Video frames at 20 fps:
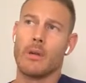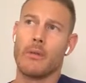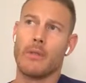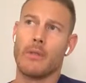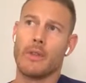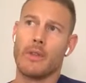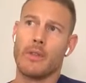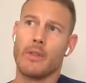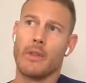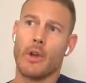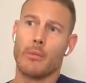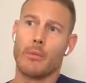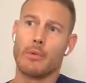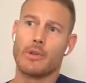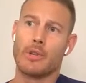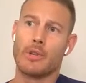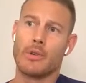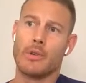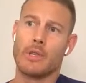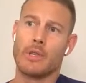The
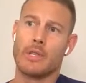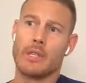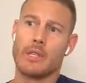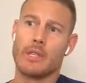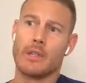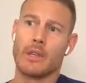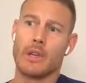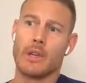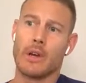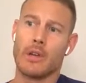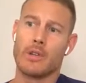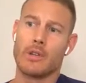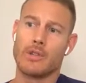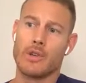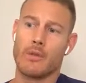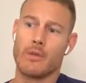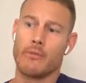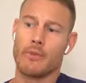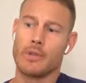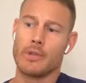opportunities and the kind of
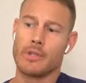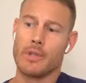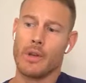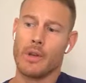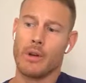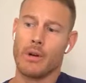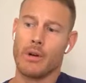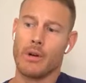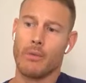genres that